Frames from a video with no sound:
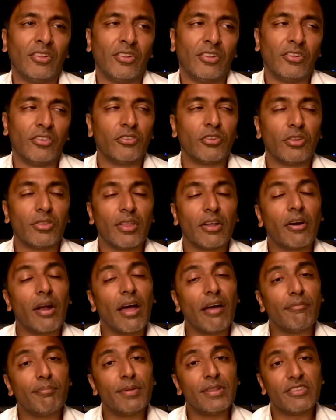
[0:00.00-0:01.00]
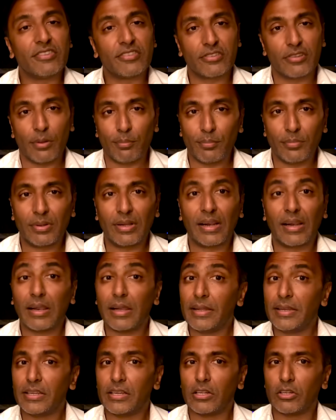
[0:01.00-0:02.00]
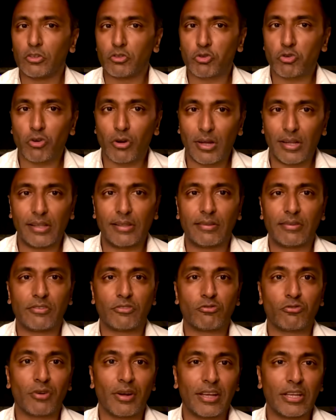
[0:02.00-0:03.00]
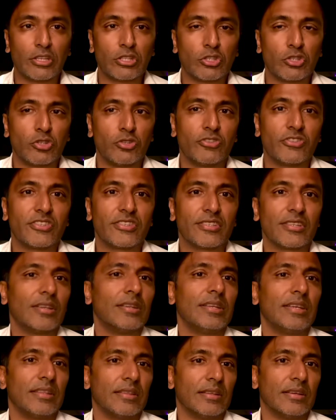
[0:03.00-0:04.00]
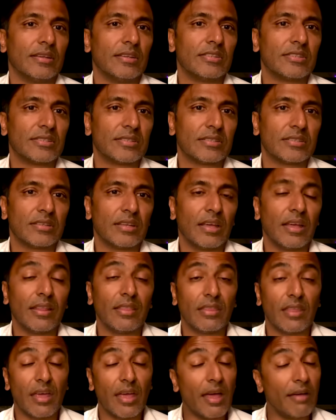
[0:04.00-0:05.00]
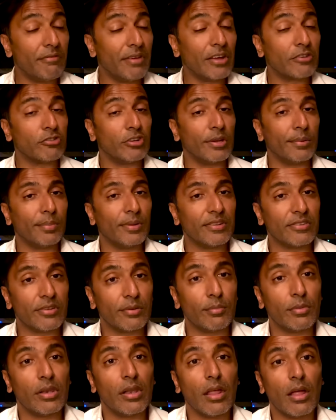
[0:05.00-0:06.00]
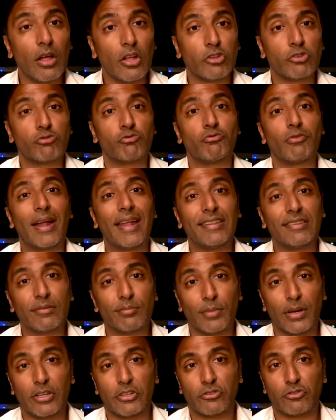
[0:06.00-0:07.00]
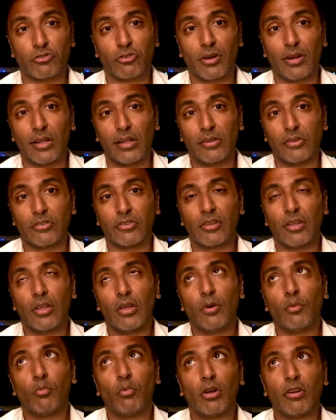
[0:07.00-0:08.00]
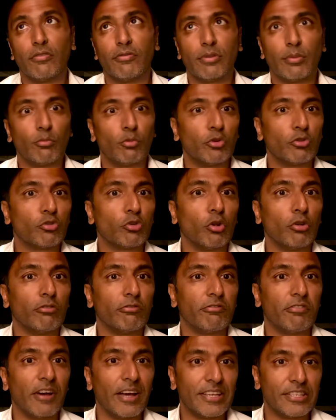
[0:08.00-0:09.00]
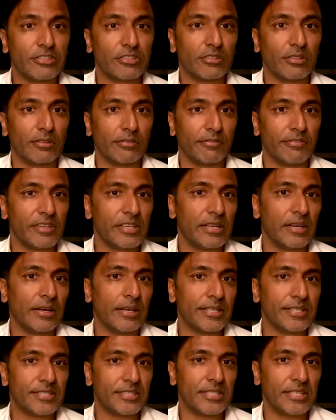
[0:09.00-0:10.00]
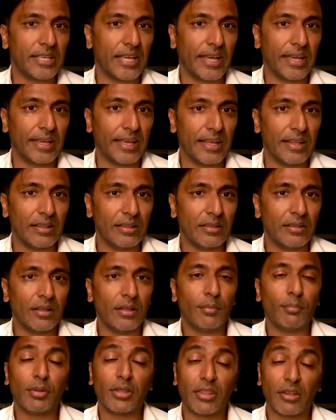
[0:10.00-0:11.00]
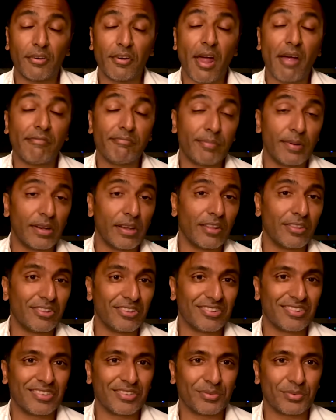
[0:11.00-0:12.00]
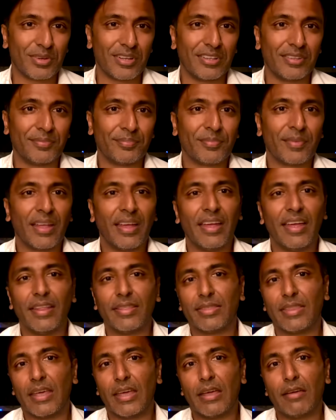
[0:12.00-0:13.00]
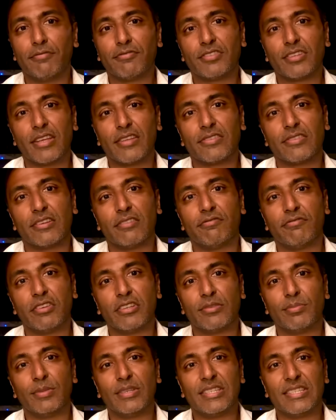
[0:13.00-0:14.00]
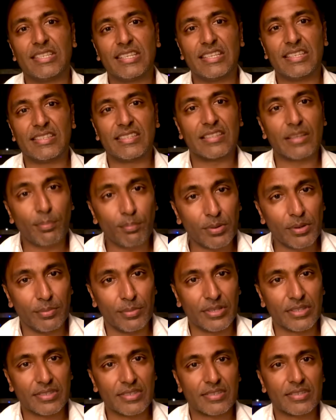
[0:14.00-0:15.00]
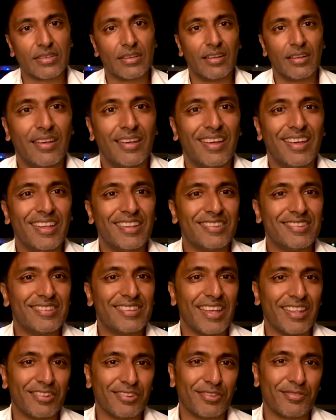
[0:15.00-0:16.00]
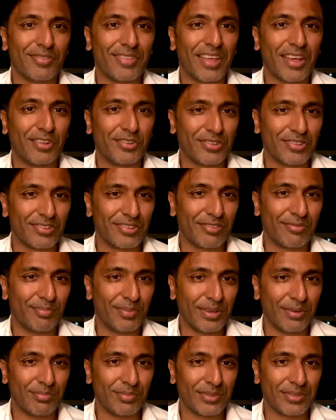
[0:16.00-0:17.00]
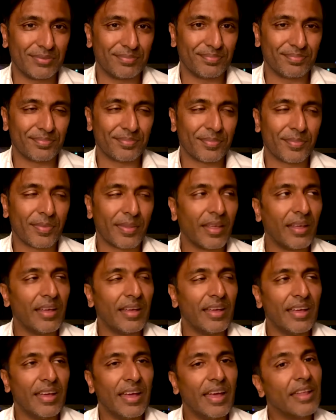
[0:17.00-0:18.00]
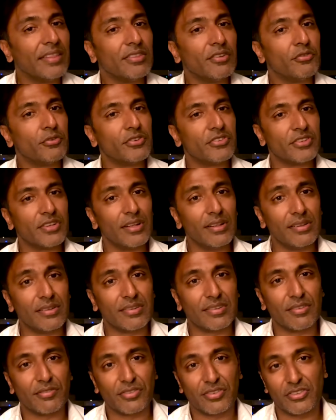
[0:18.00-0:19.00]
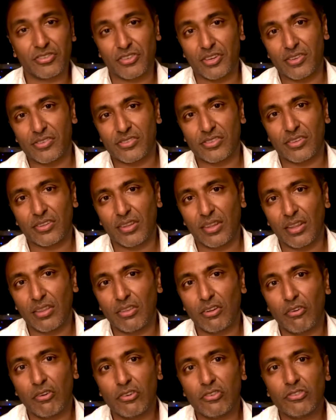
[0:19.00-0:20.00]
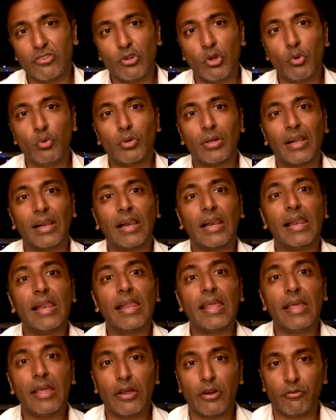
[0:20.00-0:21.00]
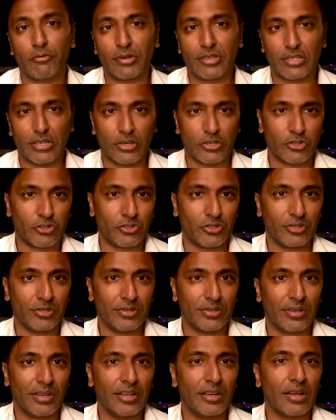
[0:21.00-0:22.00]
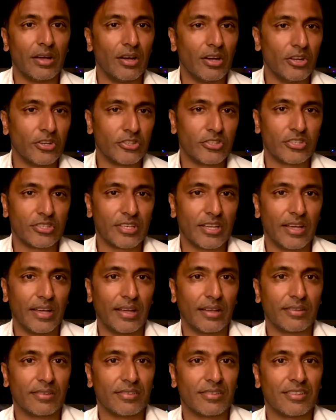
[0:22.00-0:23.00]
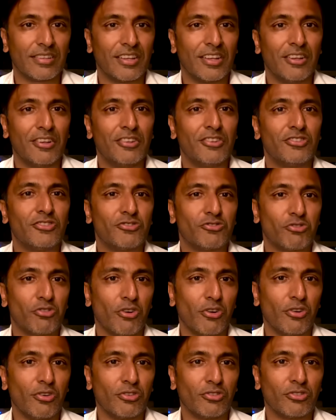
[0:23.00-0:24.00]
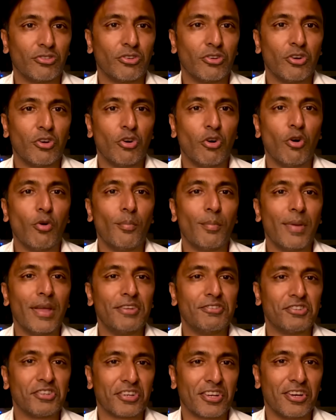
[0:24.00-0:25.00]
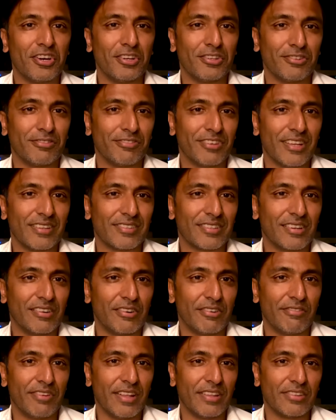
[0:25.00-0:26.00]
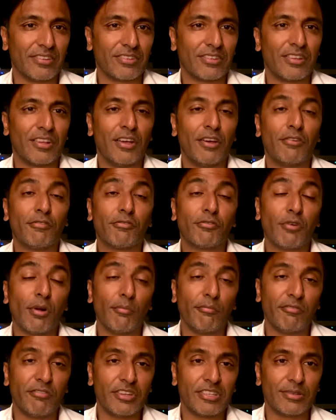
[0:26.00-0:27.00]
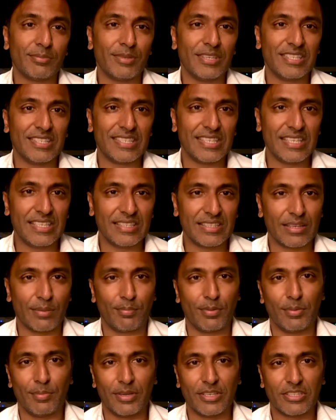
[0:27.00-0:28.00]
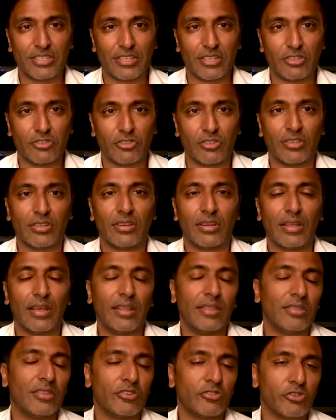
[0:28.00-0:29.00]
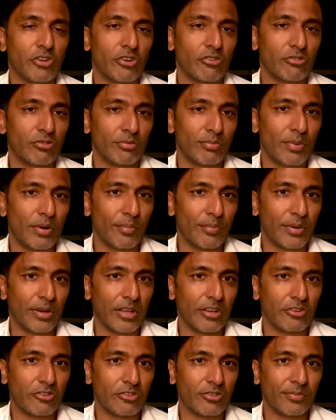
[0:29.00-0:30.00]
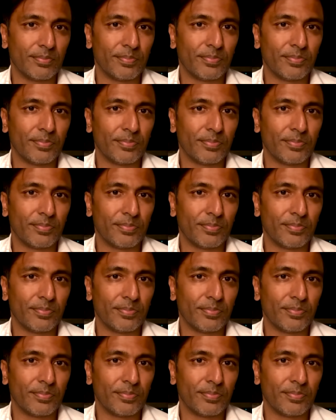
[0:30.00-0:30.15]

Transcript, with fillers: So there have been some clinical trials trying to study this, and there have actually been some large randomized trials. One of them was called VITAL, V-I-T-A-L, but there have been others as well. And they have tested vitamin D supplements in tens of thousands of people and the results have suggested that there is no clear reduction in heart attacks, strokes, or major cardiovascular events from vitamin D supplementation in the general population.